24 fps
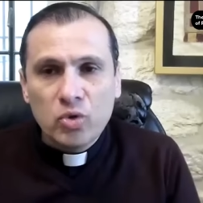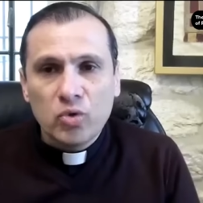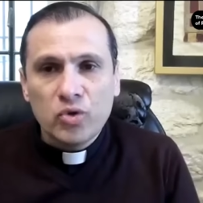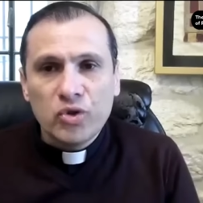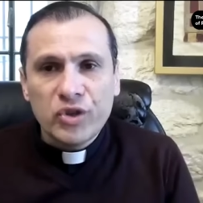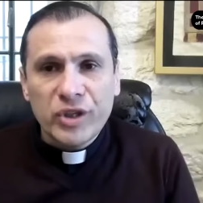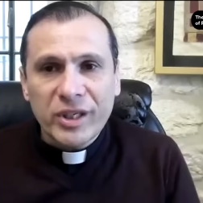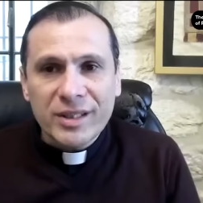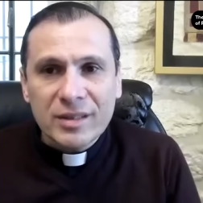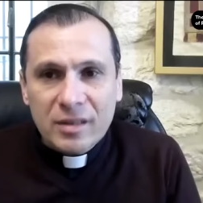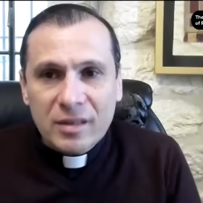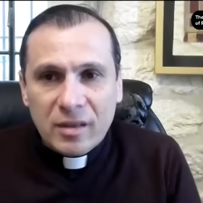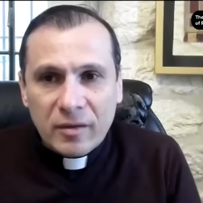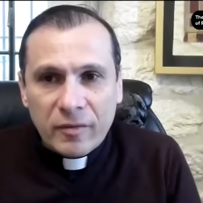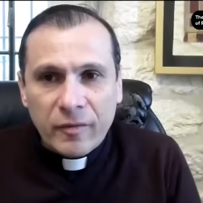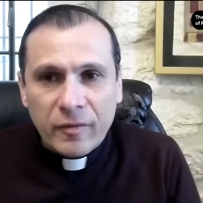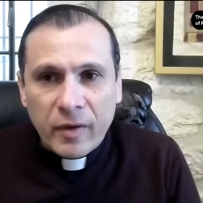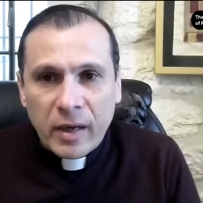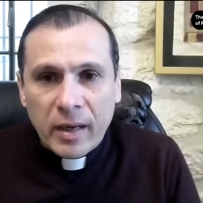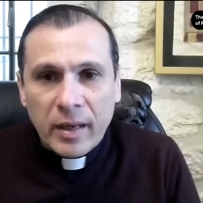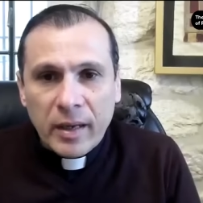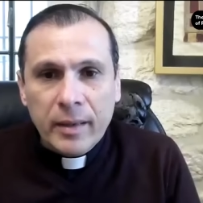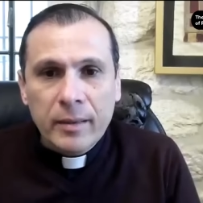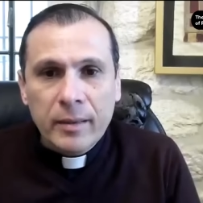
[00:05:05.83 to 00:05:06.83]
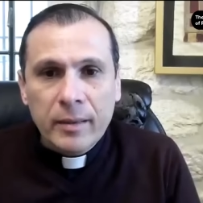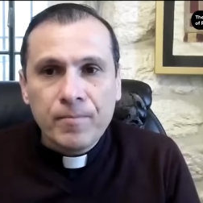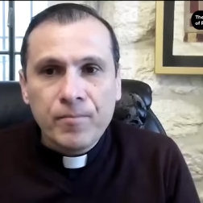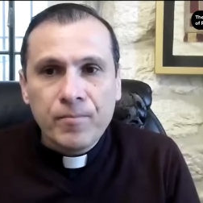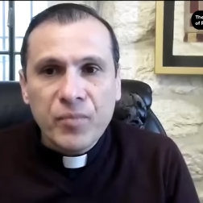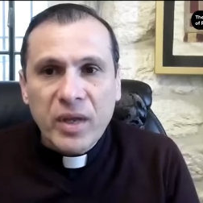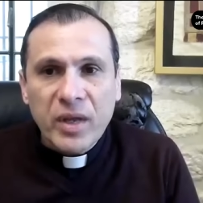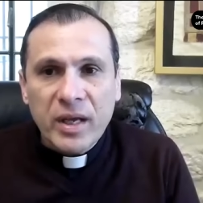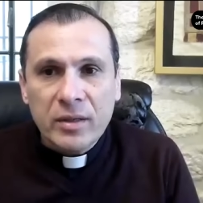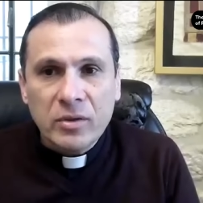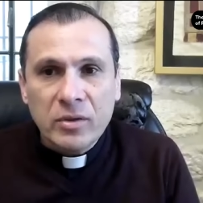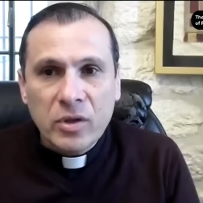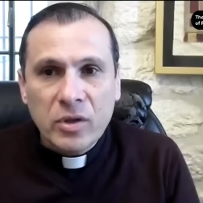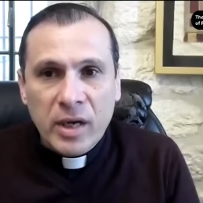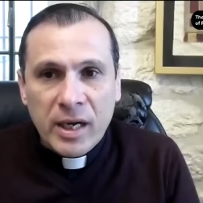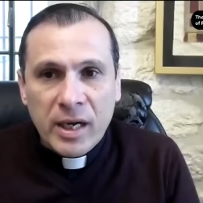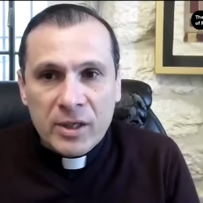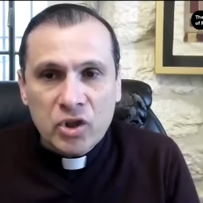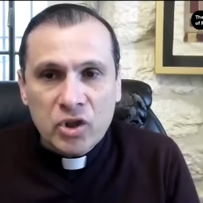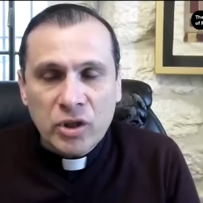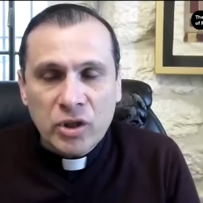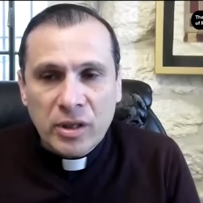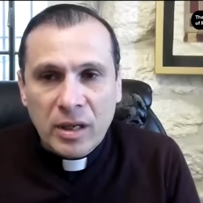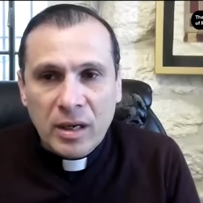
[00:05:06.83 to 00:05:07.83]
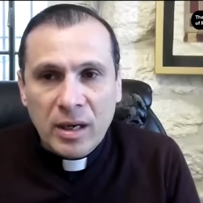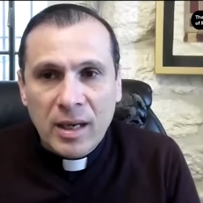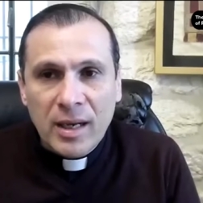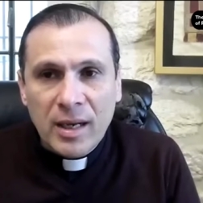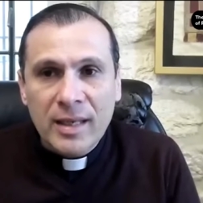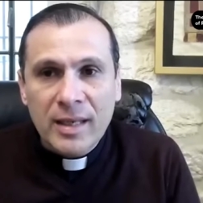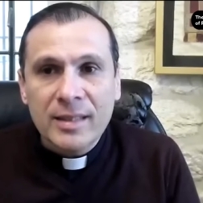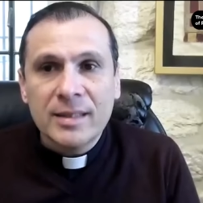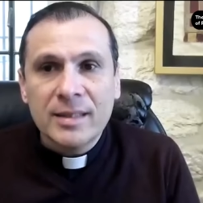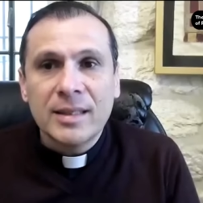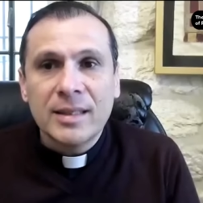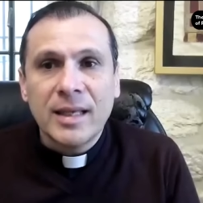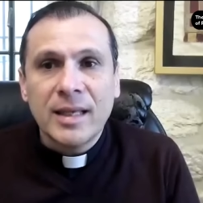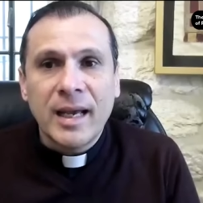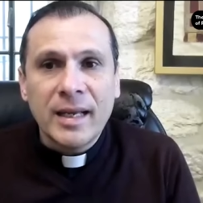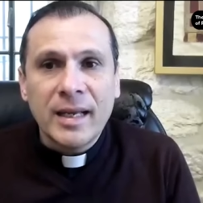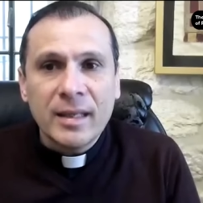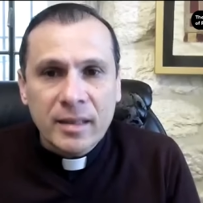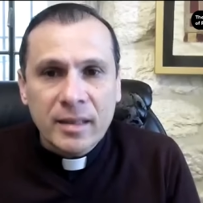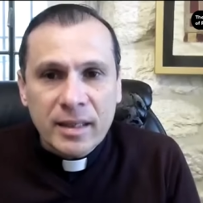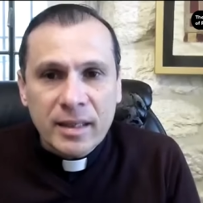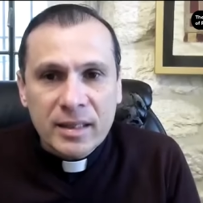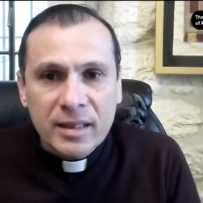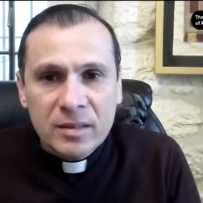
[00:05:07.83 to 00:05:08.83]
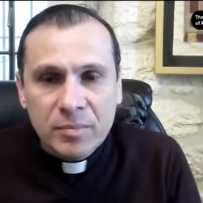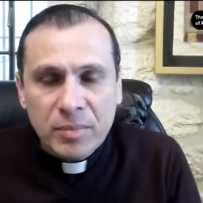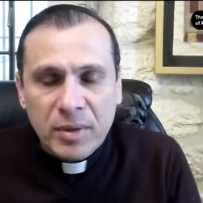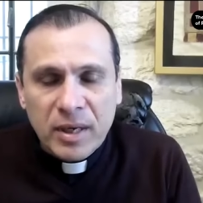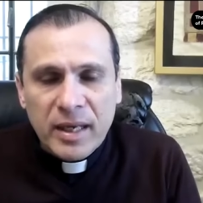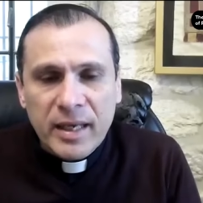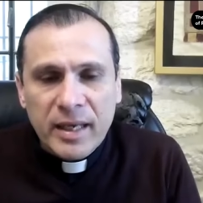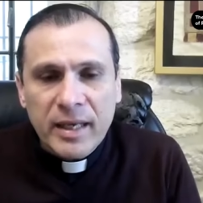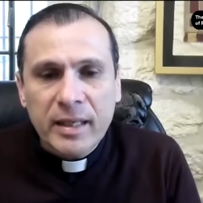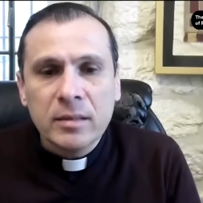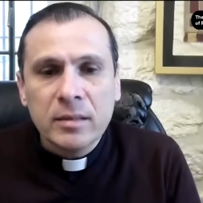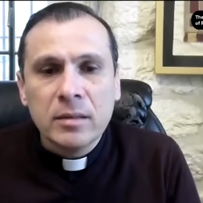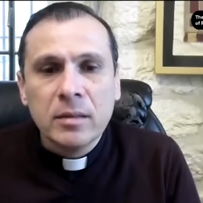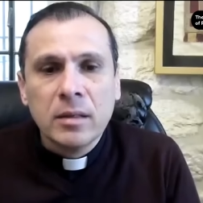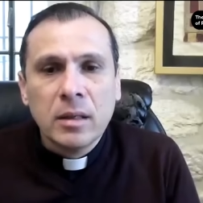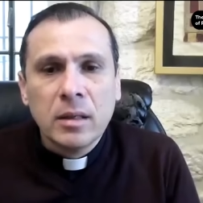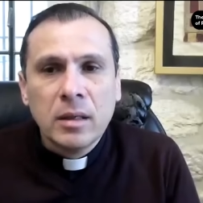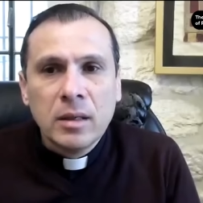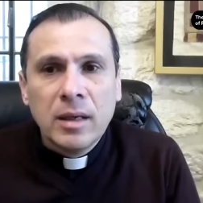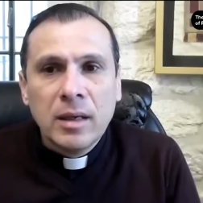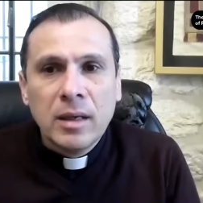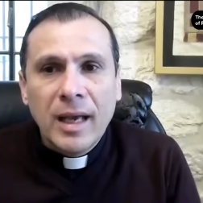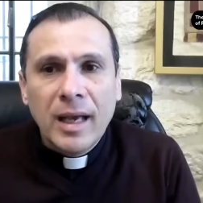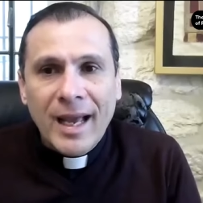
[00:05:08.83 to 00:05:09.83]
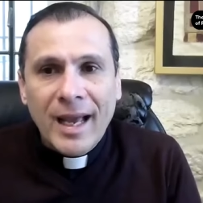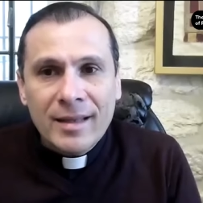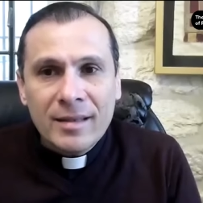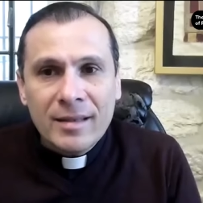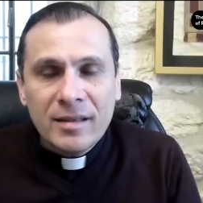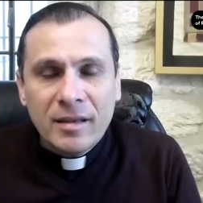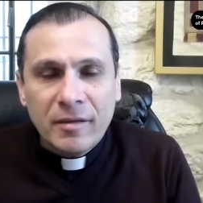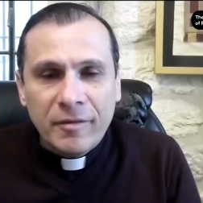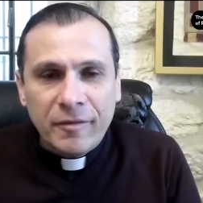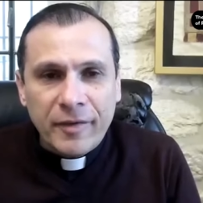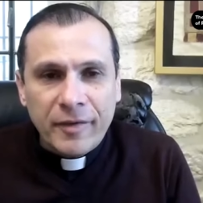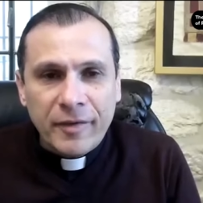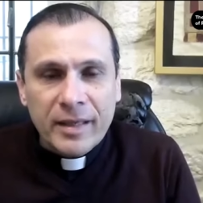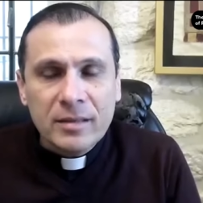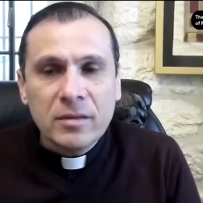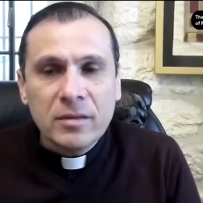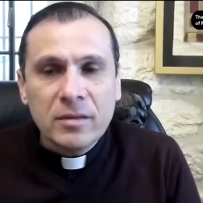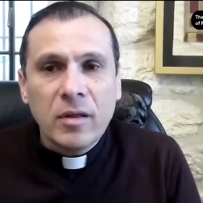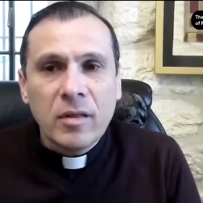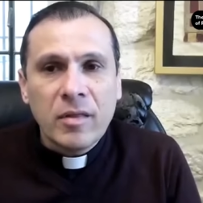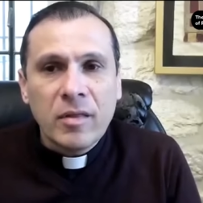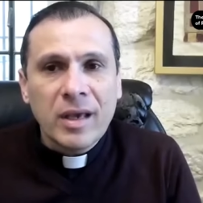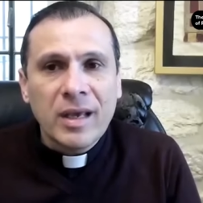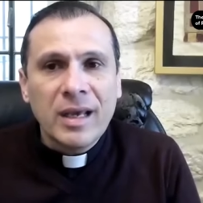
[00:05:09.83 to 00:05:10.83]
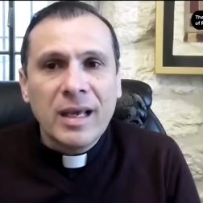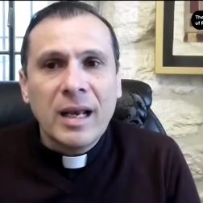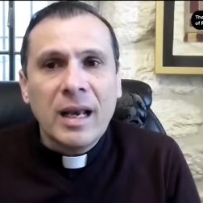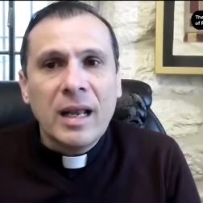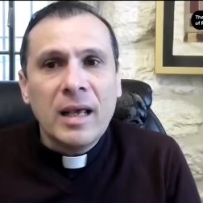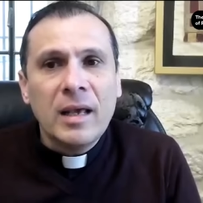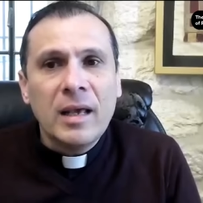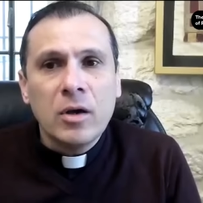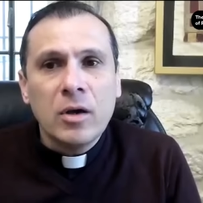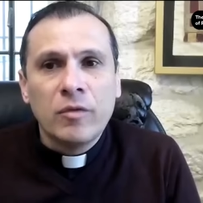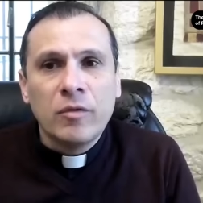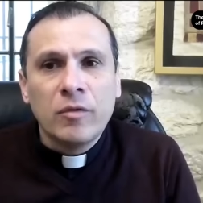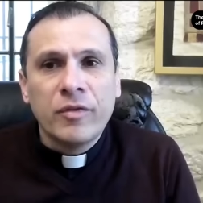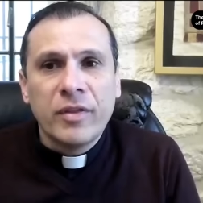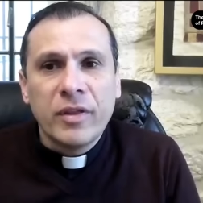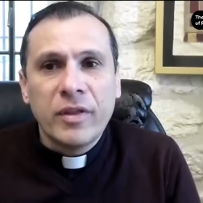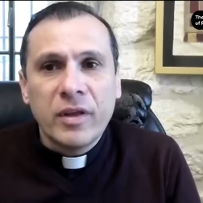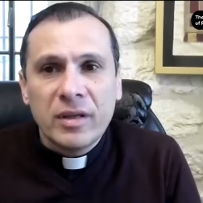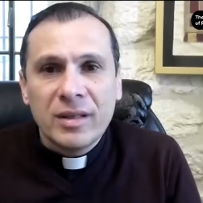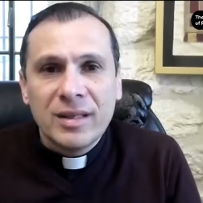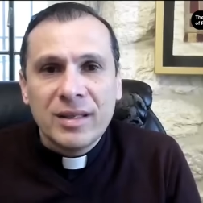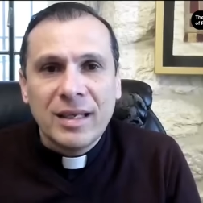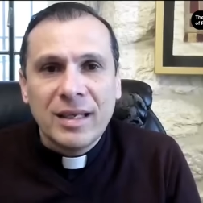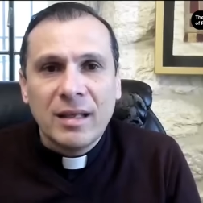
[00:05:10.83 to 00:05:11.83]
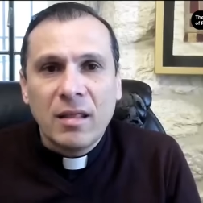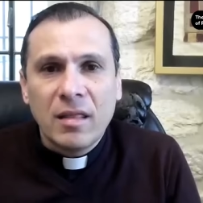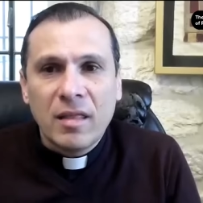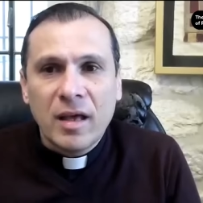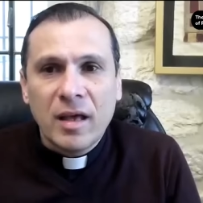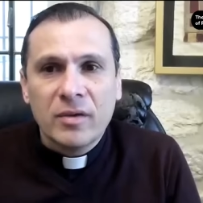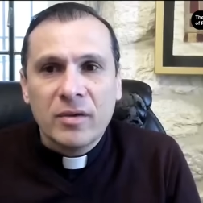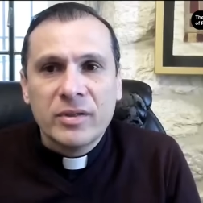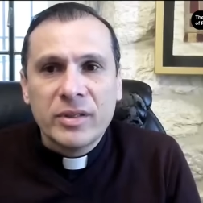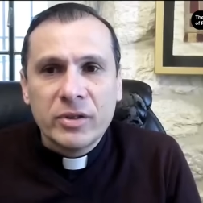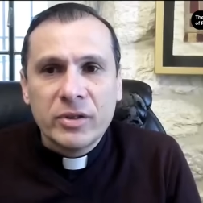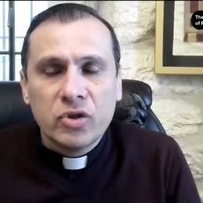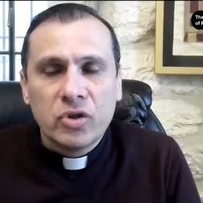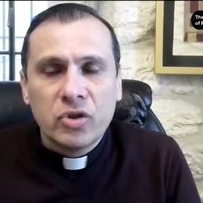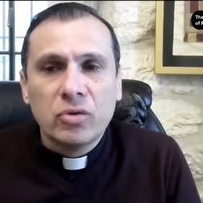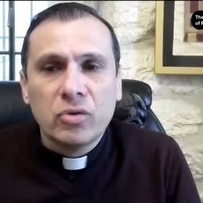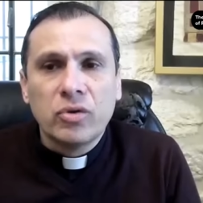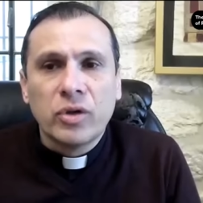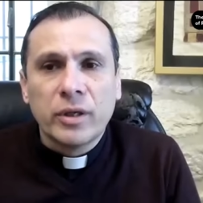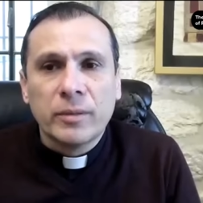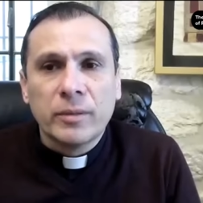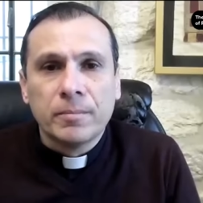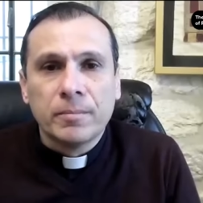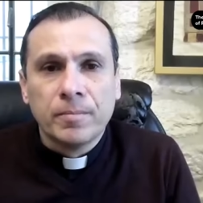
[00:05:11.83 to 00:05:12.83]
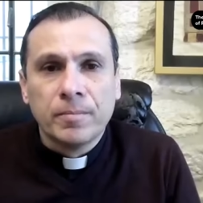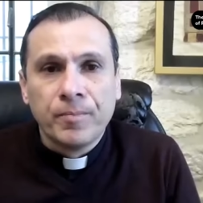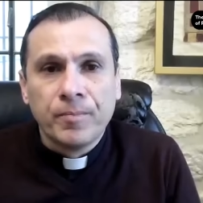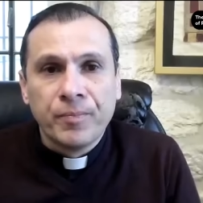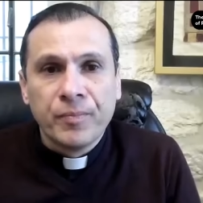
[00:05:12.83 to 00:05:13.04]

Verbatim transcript: to justify and rationalize and explain and defend the killing of 13,000 children.